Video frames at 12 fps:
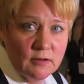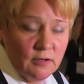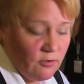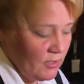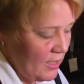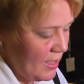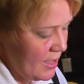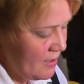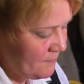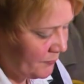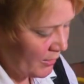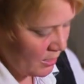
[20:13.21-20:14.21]
okay?
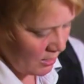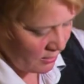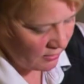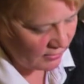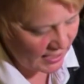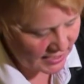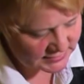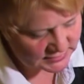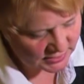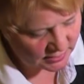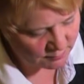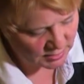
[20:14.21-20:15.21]
The last
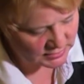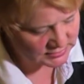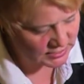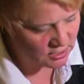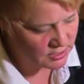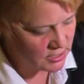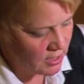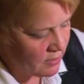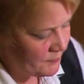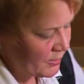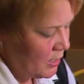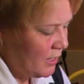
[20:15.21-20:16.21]
thing I'm gonna tell you
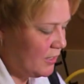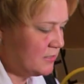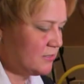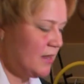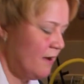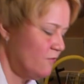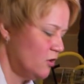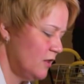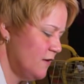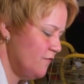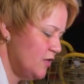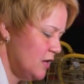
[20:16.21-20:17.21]
is never
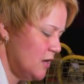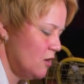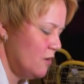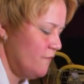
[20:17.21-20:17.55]
lift the ear.